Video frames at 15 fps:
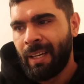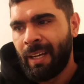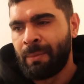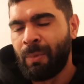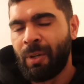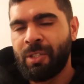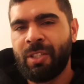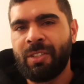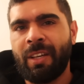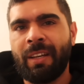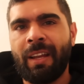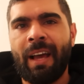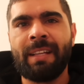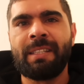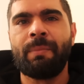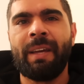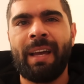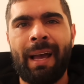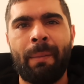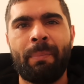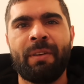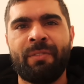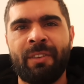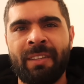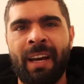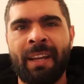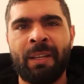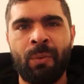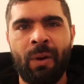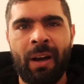As much as I'd like to be happy for
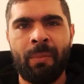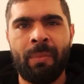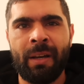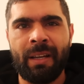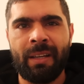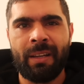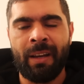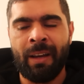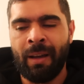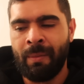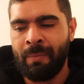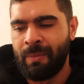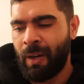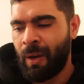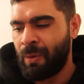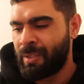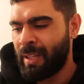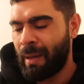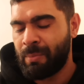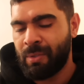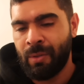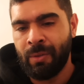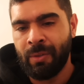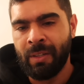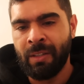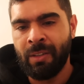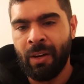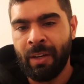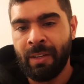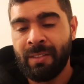Danny Welbeck, um, I was absolutely
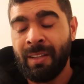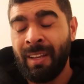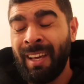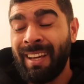gutted.